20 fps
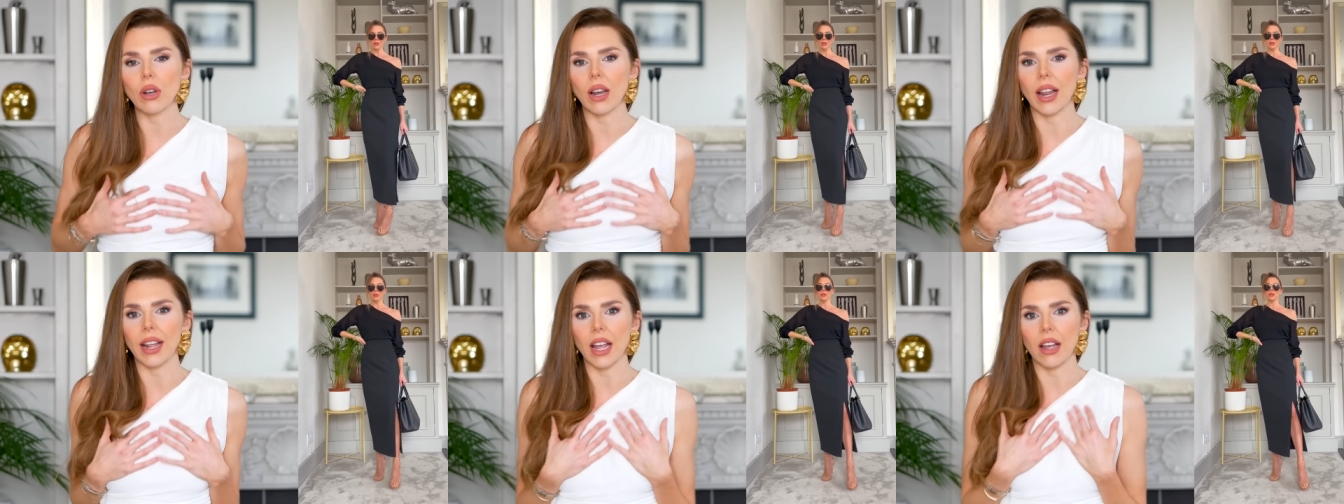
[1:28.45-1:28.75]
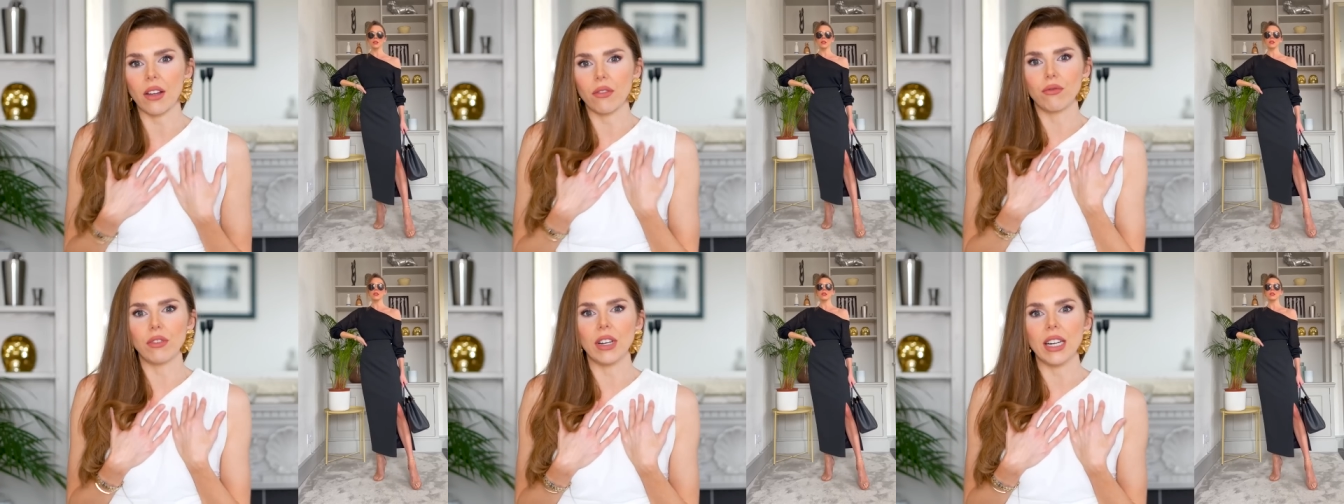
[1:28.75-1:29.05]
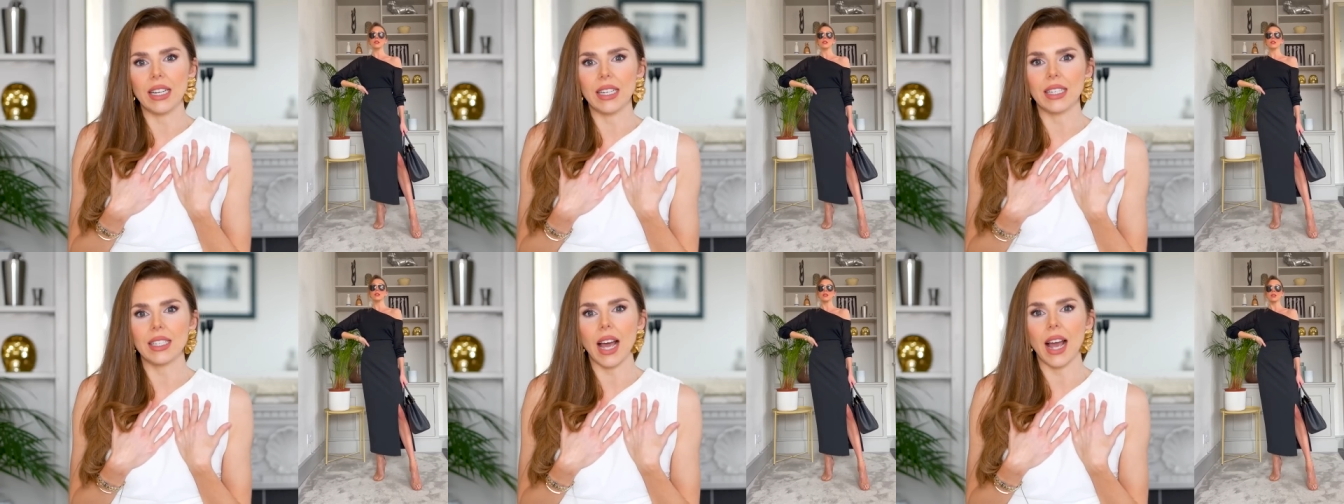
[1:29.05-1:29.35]
like a
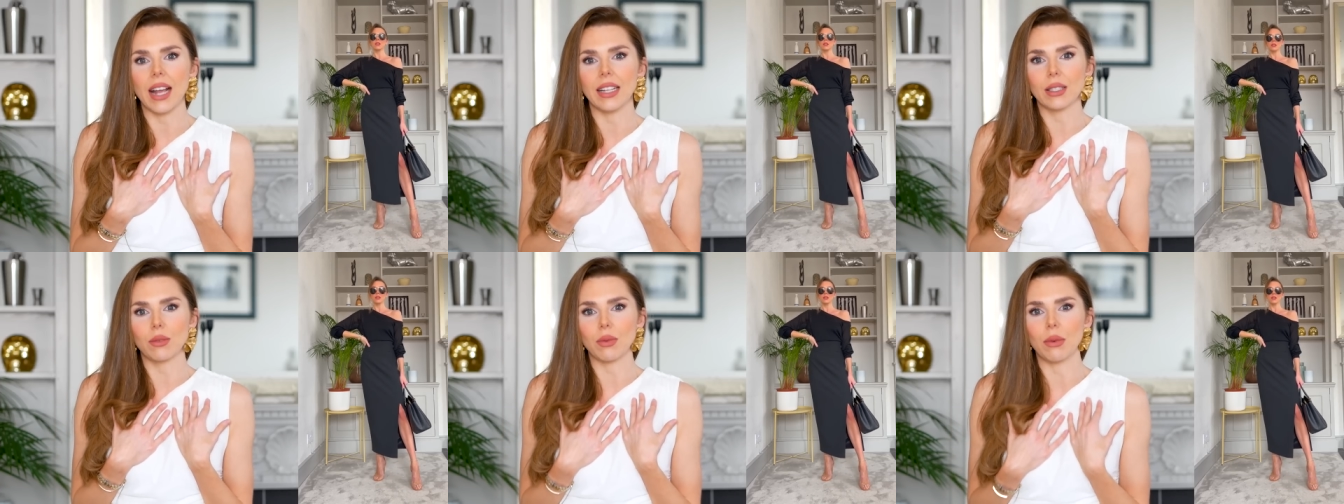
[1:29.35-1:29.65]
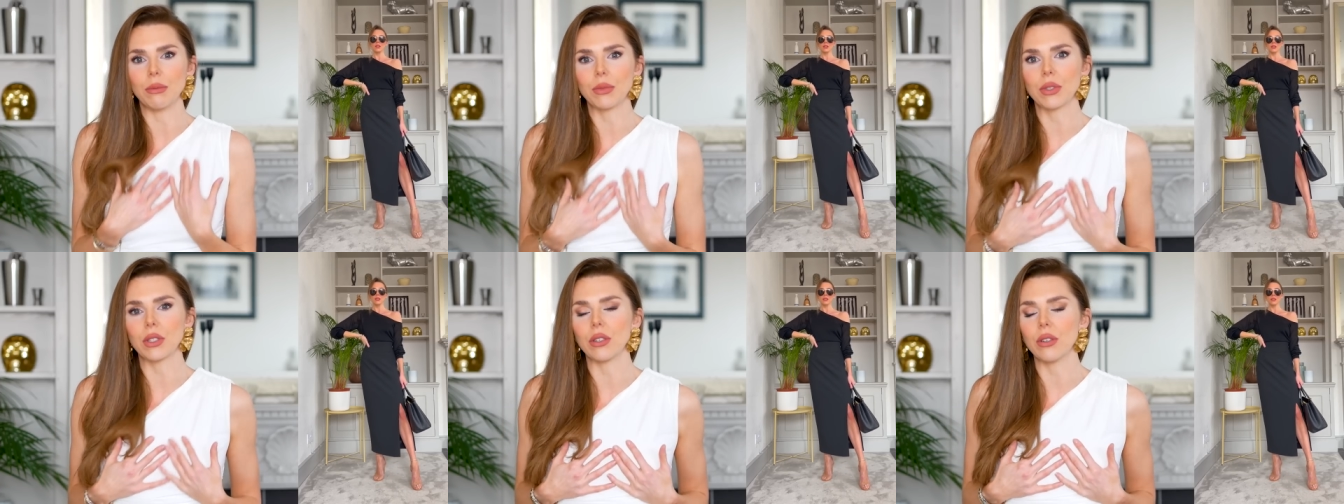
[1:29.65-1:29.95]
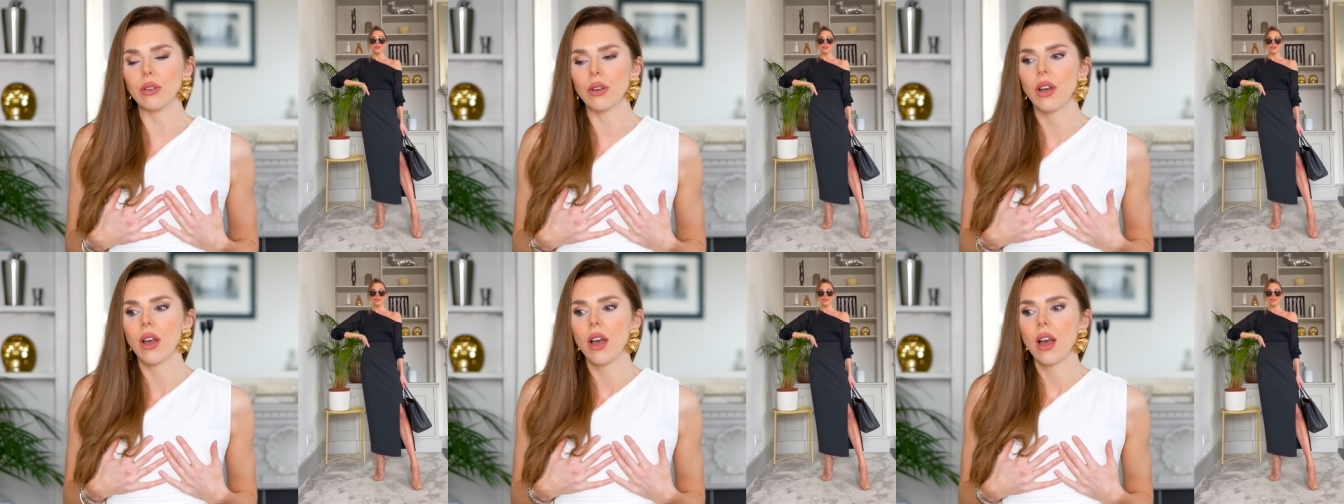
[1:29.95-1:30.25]
really tight
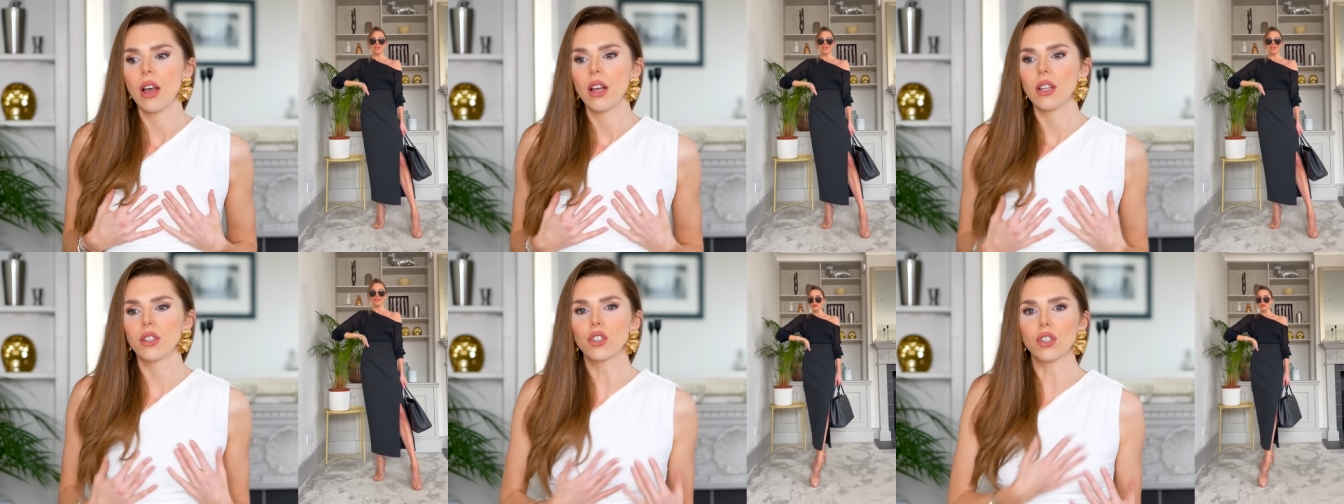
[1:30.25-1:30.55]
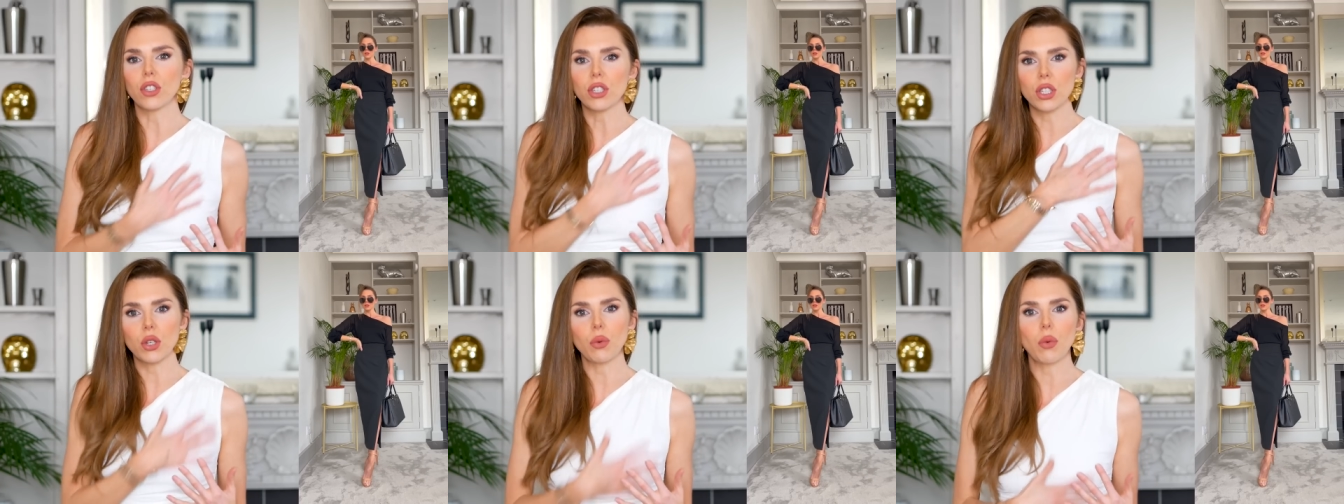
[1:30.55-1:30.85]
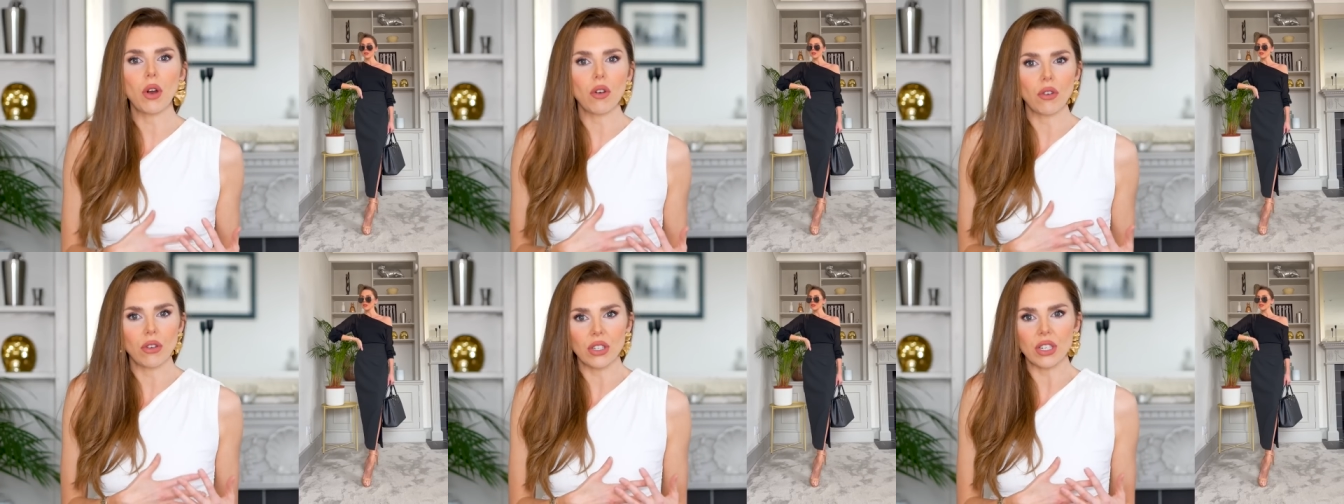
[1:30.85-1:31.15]
swimsuit, just to
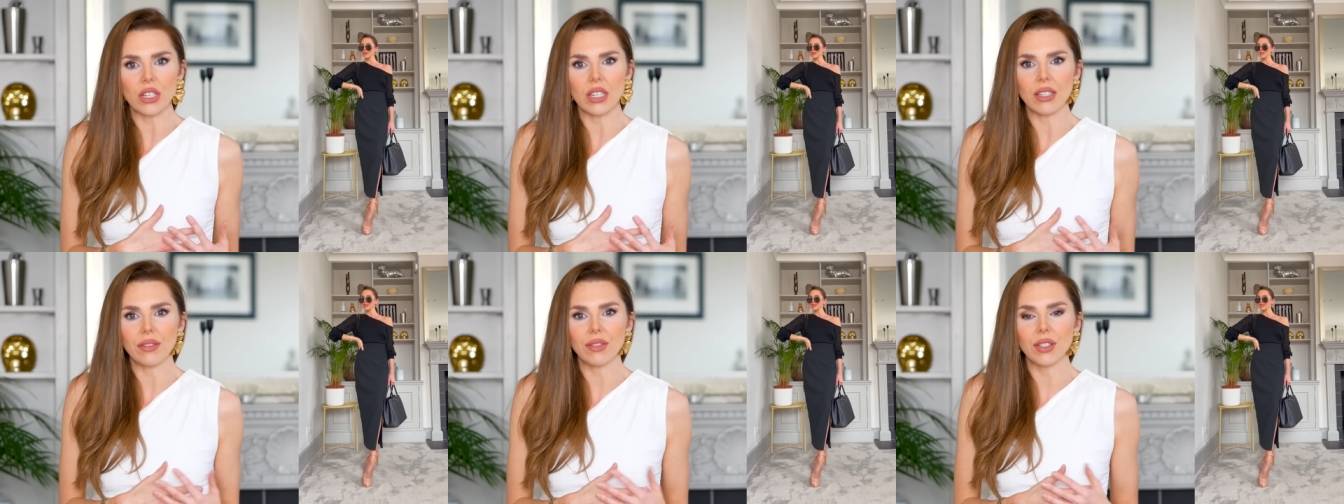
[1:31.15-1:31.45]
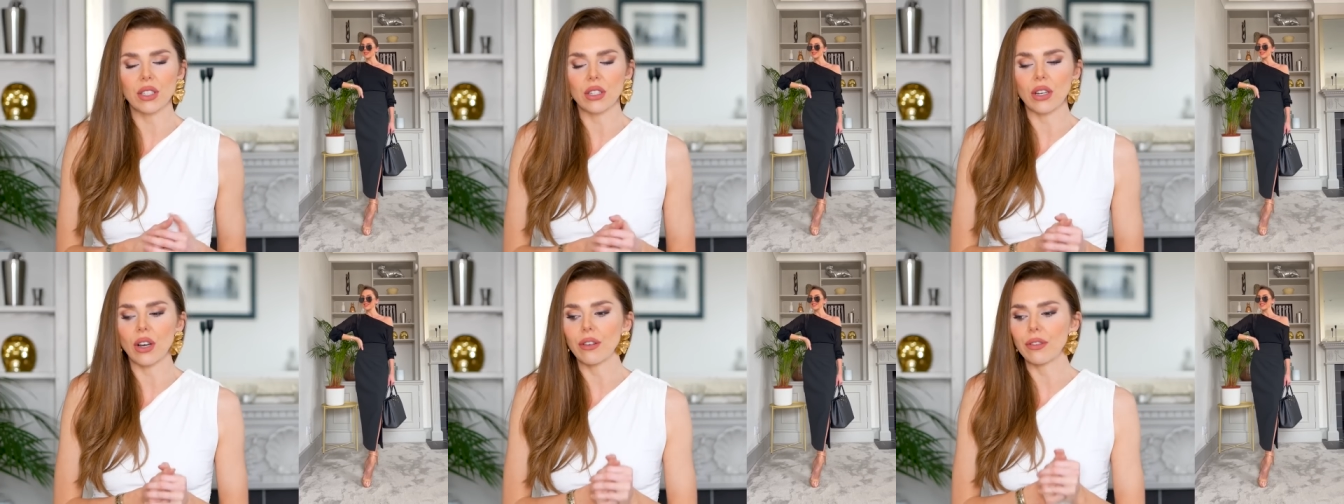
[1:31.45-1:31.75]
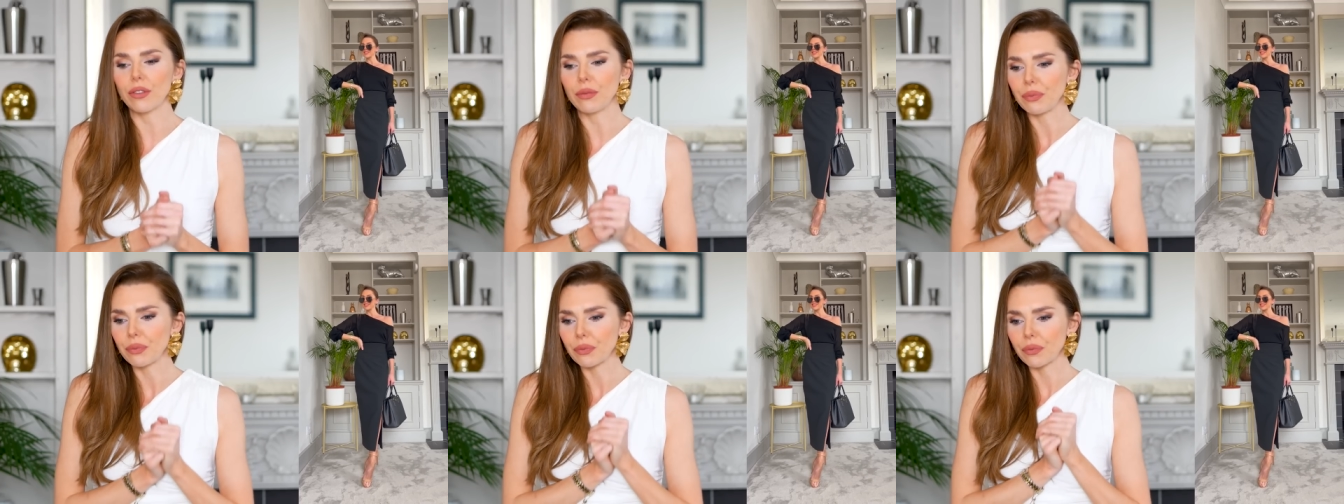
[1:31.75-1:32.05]
wear underneath stuff.